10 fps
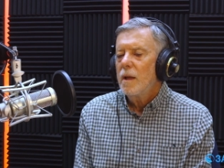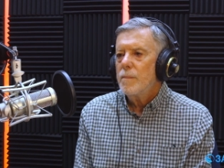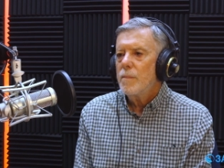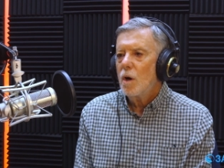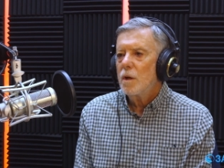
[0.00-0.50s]

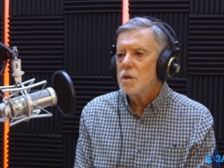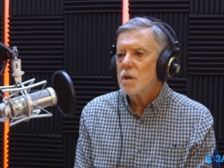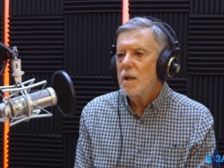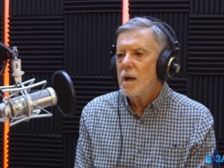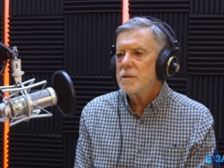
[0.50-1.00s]
in biology
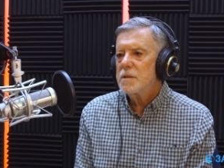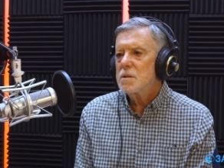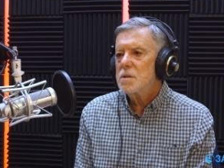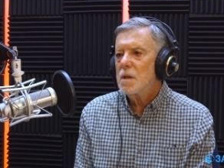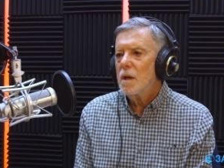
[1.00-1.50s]

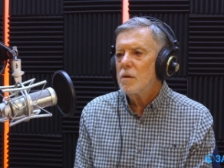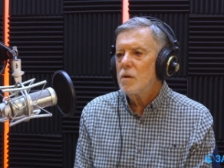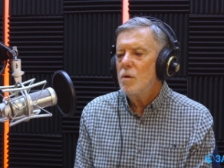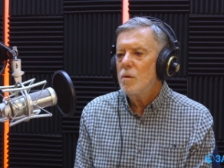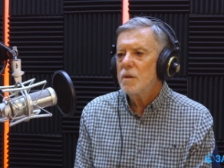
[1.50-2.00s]
classes, that
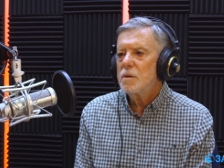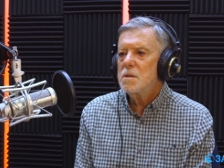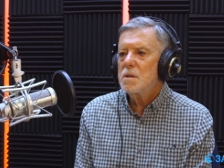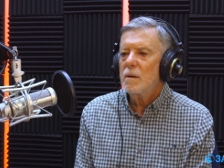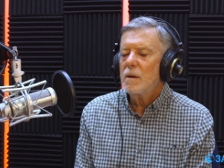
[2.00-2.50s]

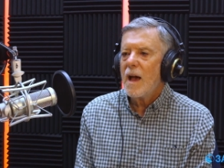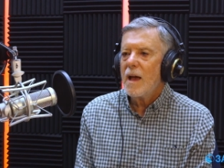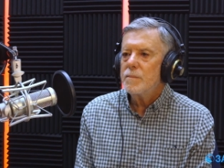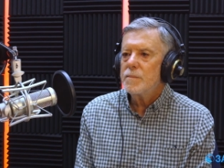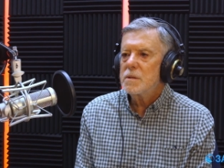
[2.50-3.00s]
humans and
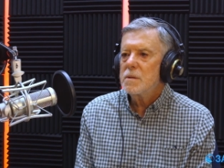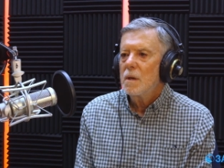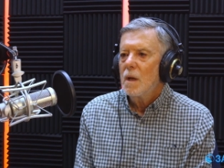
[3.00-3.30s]
apes